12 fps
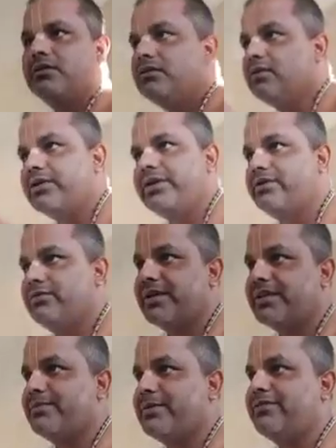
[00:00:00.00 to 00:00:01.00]
No need to
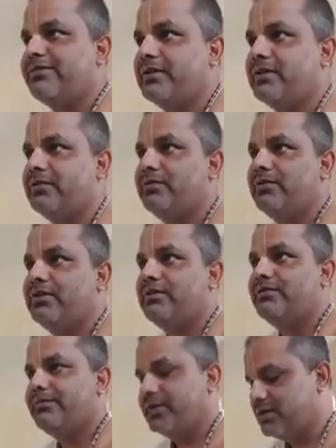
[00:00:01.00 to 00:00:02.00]
explain furthermore
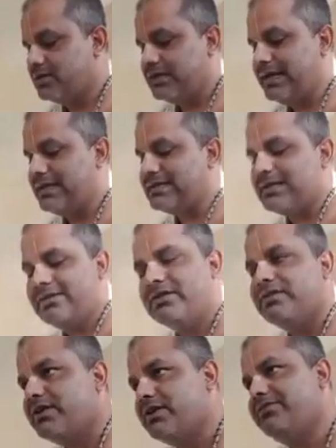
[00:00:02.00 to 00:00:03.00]
because he has given
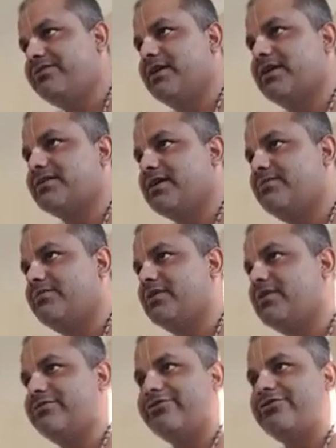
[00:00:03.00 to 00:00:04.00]
a wonderful
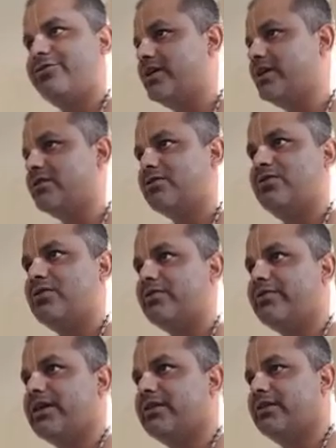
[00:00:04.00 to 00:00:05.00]
example of gold and gold
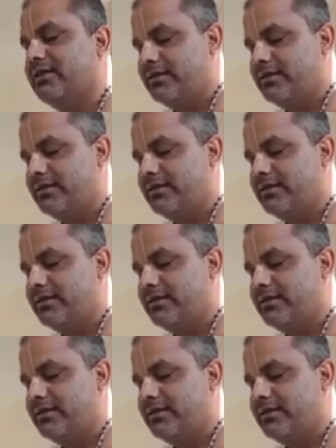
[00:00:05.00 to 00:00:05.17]
mine.